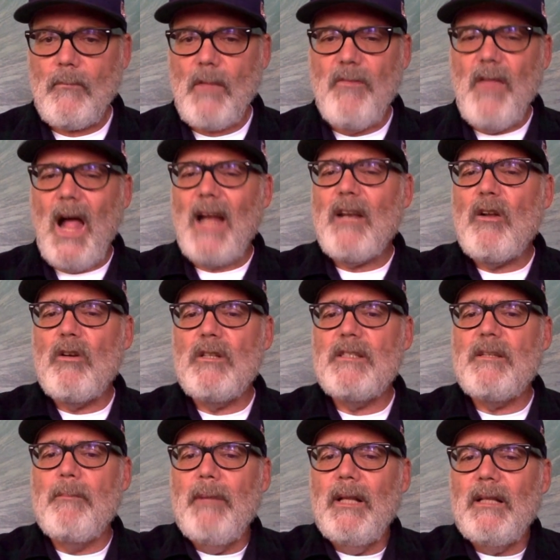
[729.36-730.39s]
not known
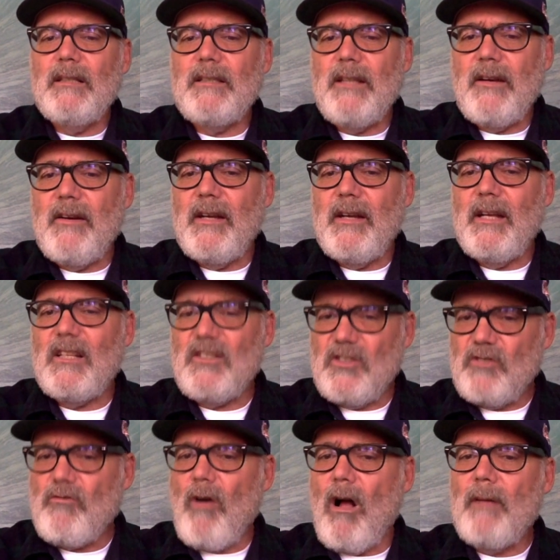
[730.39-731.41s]
as a
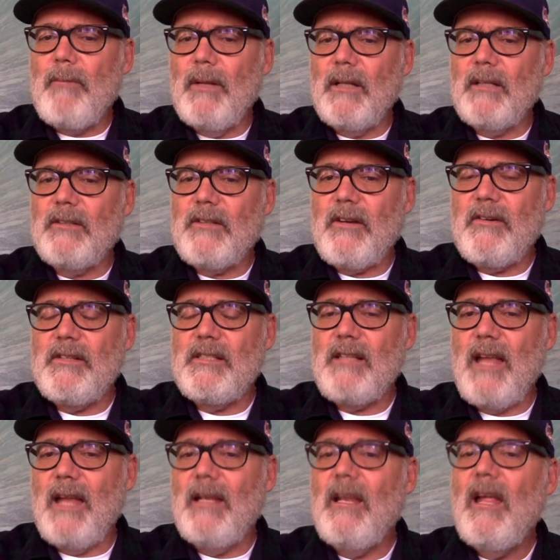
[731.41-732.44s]
strong military
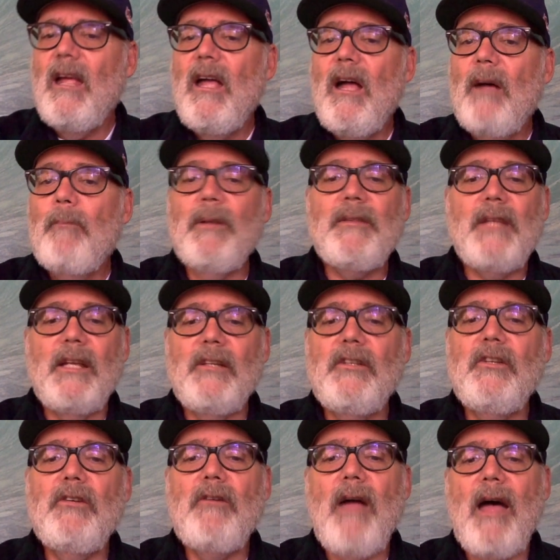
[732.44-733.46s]
state, but they
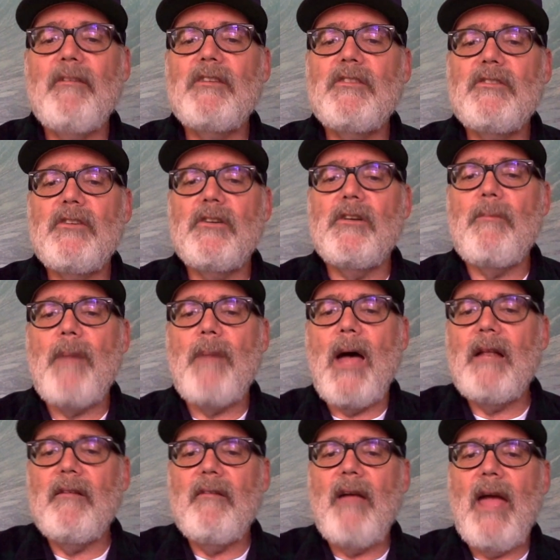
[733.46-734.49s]
do have a certain
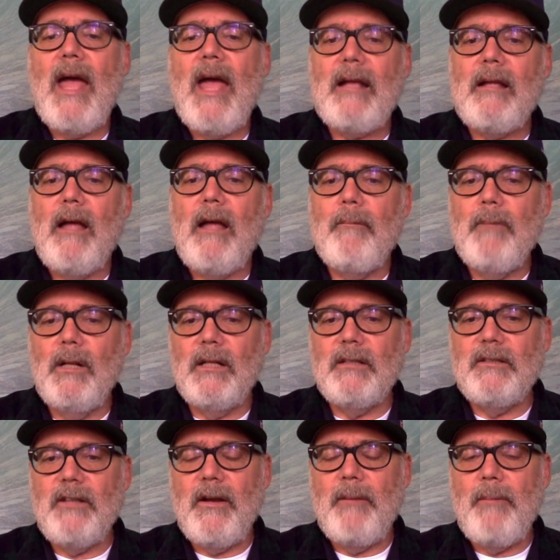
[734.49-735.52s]
amount of
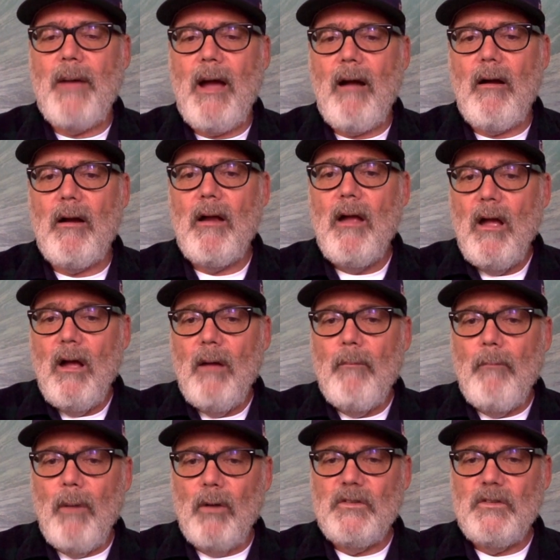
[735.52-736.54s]
military power,
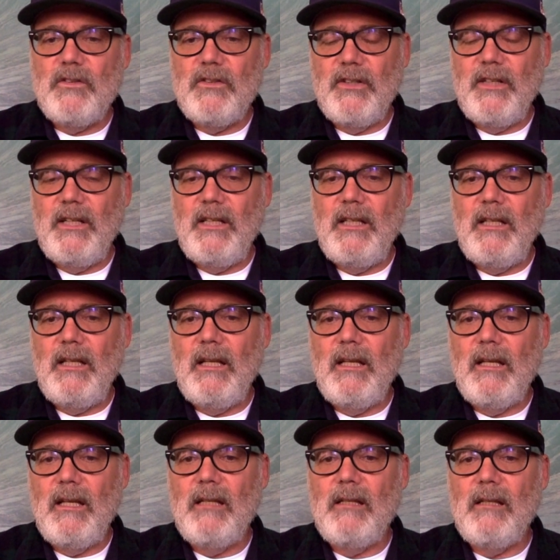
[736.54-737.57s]
mostly
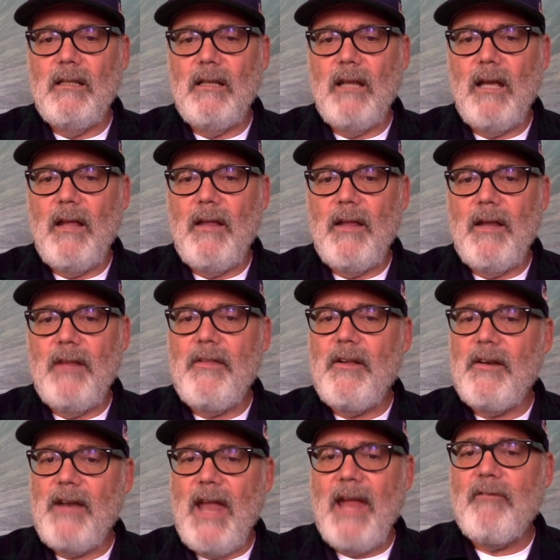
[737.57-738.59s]
in their
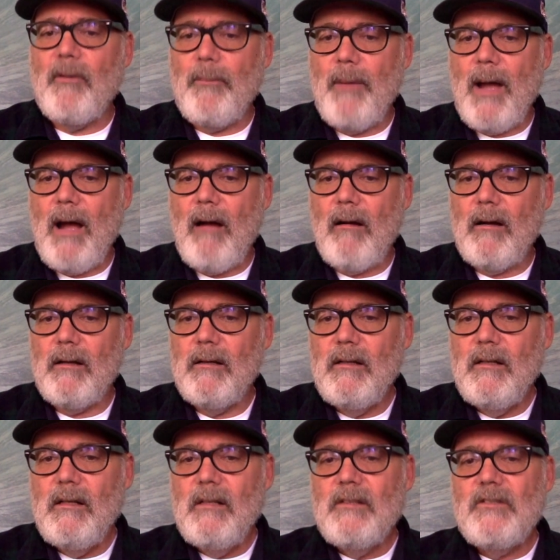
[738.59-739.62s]
naval power.
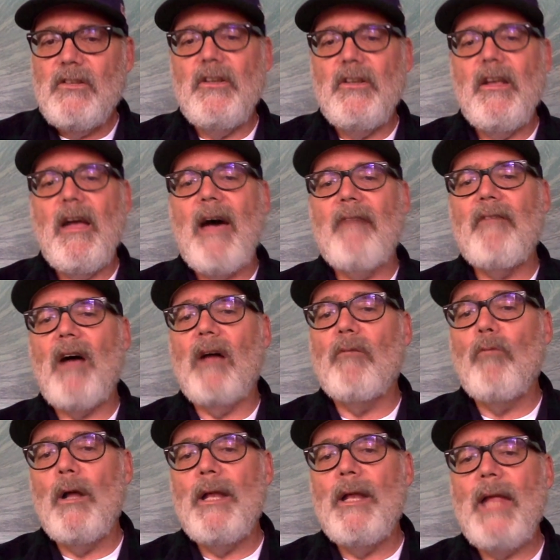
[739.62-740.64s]
So you have, on
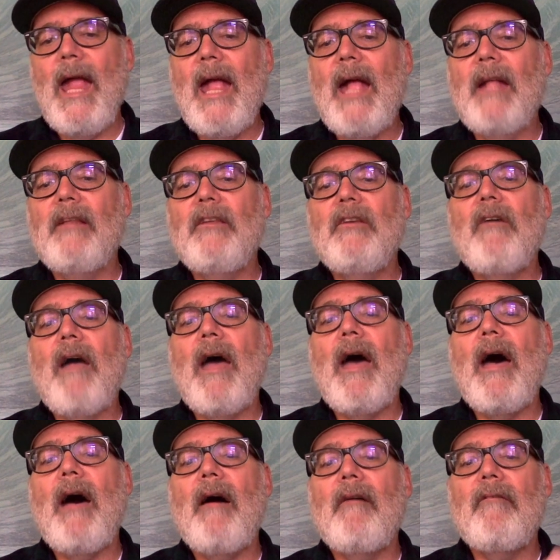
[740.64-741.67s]
one hand, you
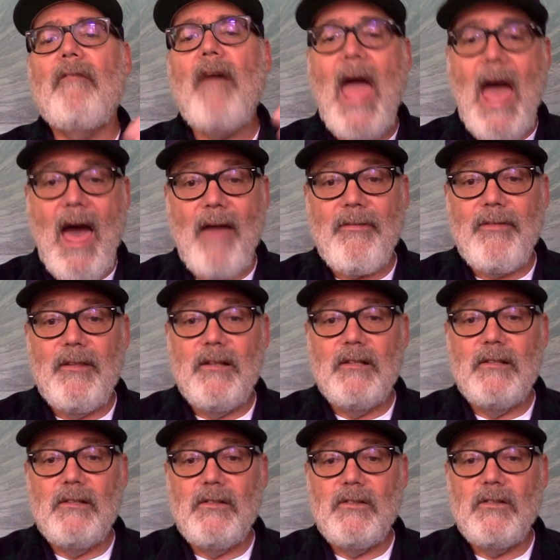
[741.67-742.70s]
have
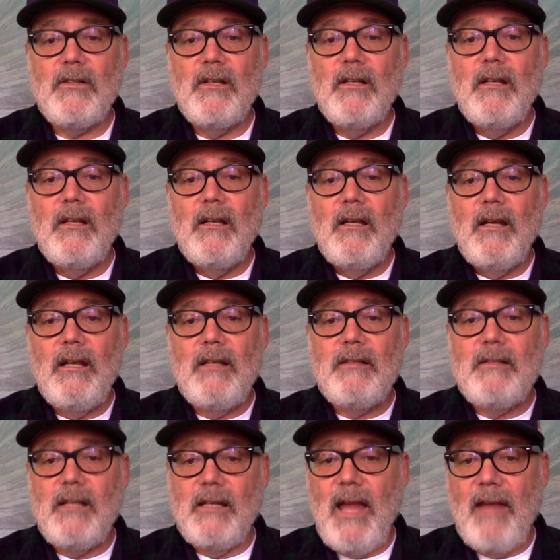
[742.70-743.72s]
Athens is
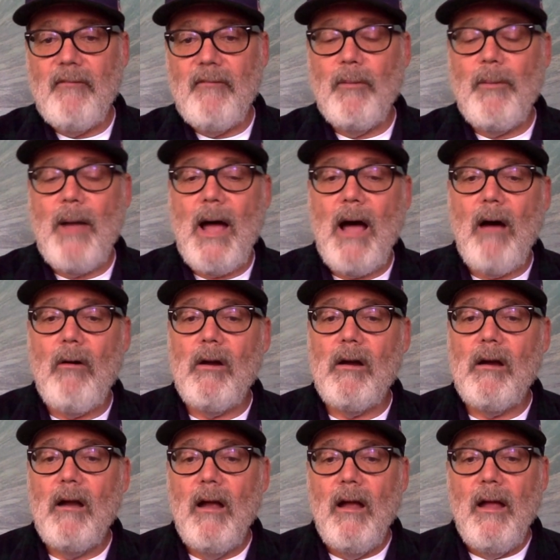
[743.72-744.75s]
the naval
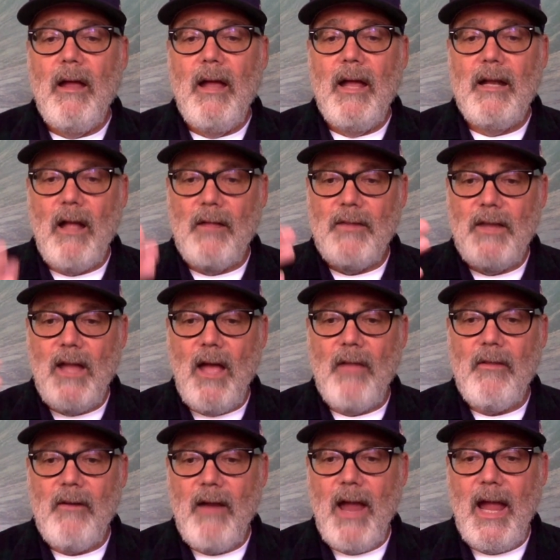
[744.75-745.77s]
power, and on the
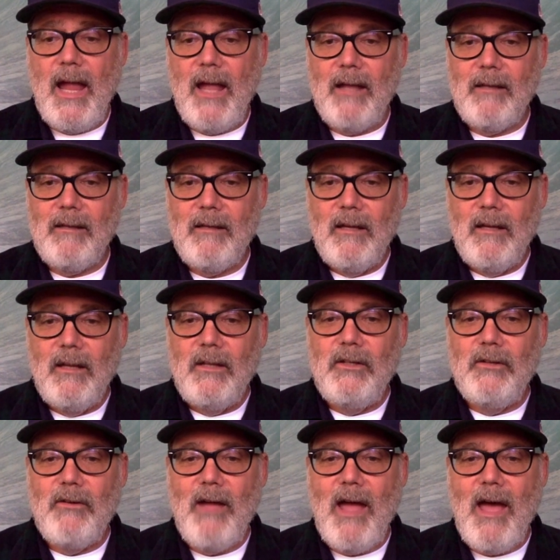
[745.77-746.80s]
other hand,
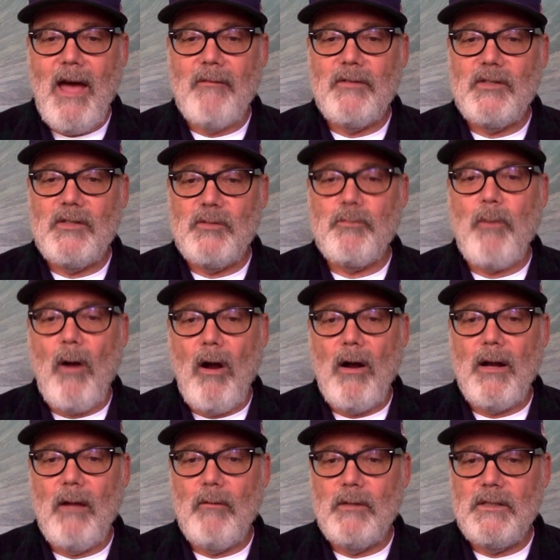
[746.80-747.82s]
you have
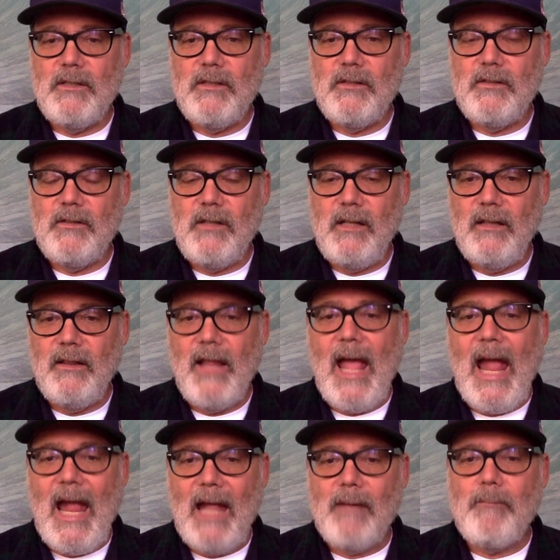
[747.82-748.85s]
Sparta, which is the
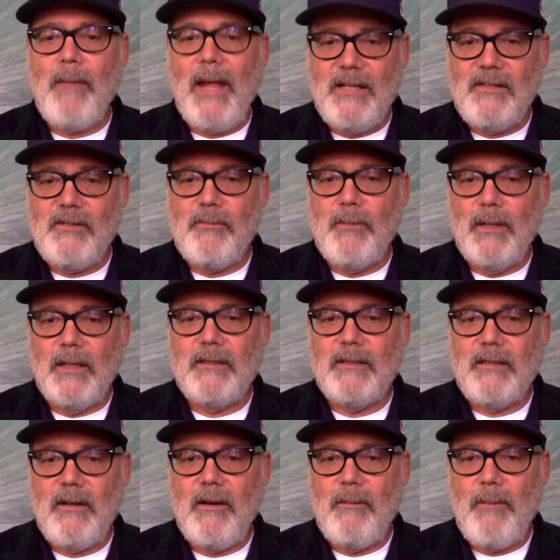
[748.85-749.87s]
land-based
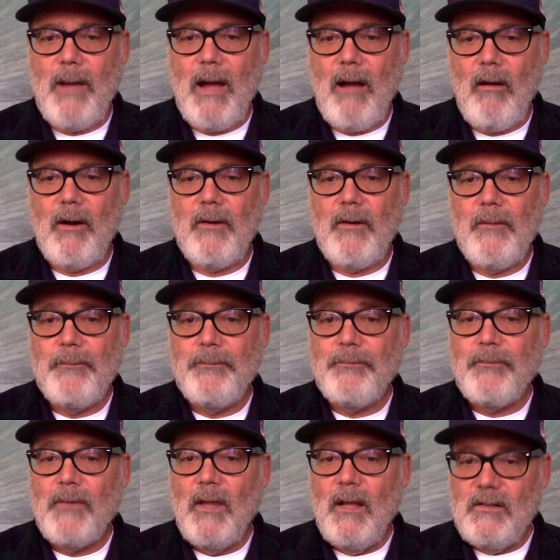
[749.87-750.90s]
military power.
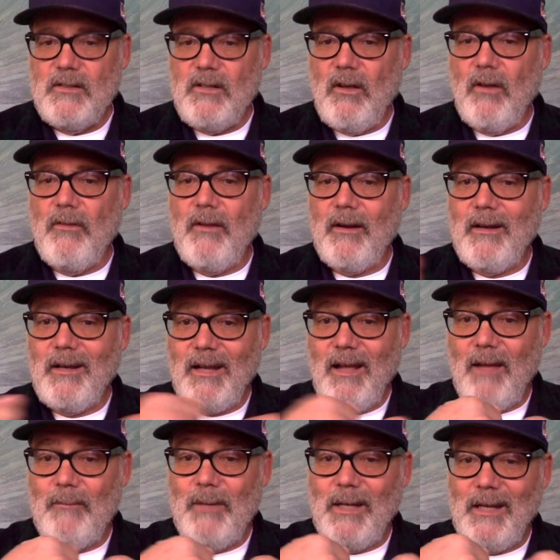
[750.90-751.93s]
So they're going to
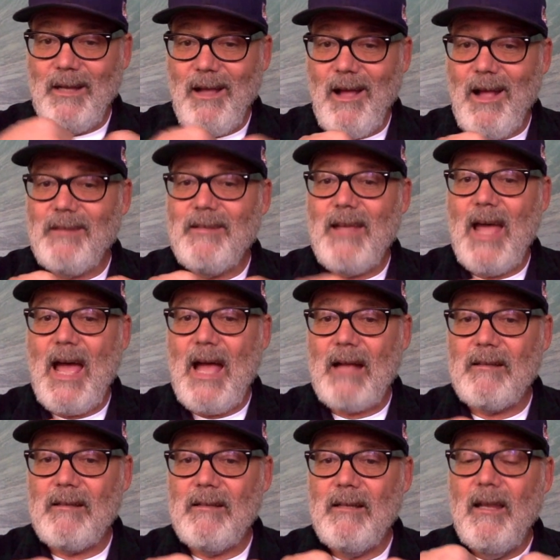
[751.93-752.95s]
come into
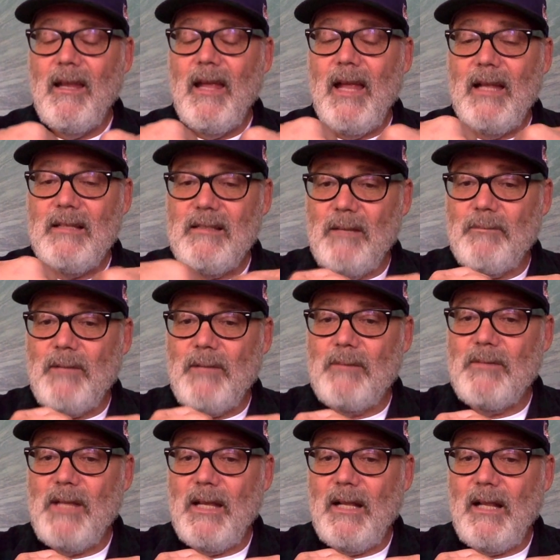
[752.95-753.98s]
contact, and
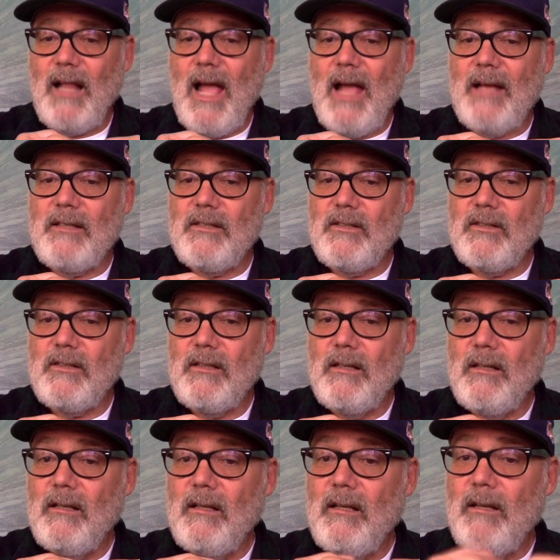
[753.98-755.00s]
sometimes they clash,
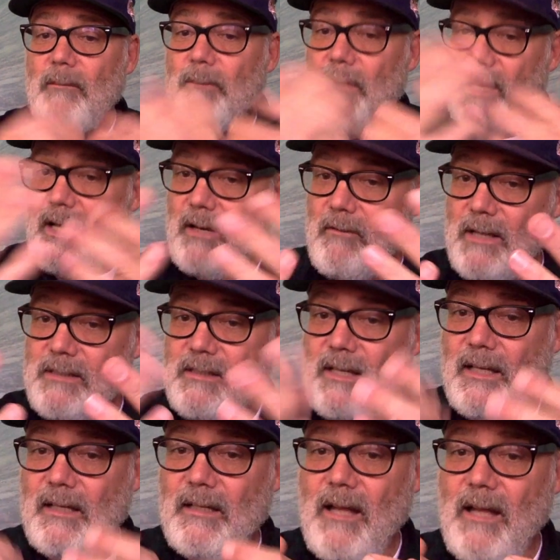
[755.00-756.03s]
but
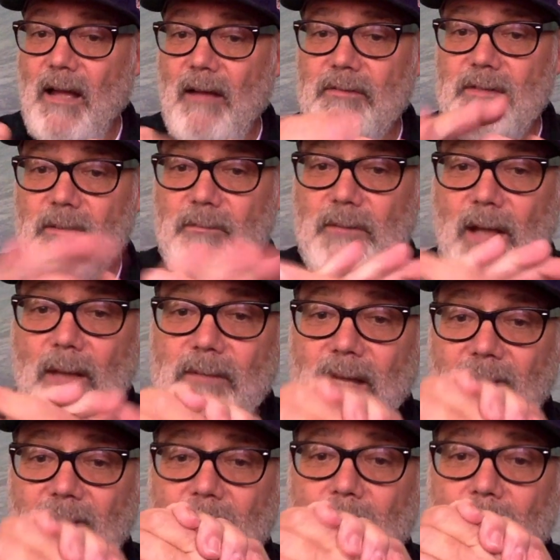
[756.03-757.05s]
interesting enough, sometimes they
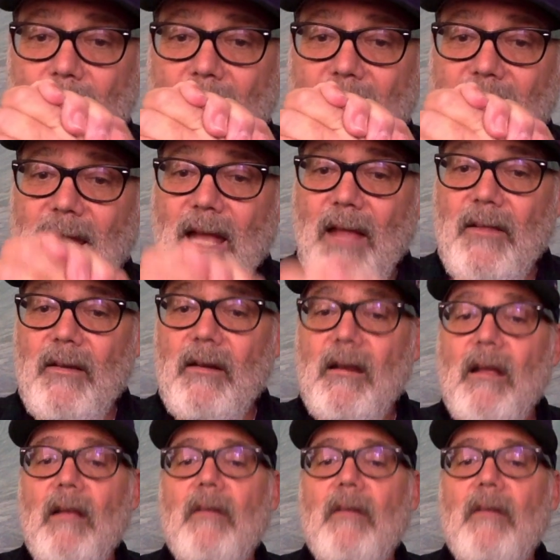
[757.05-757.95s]
combine together.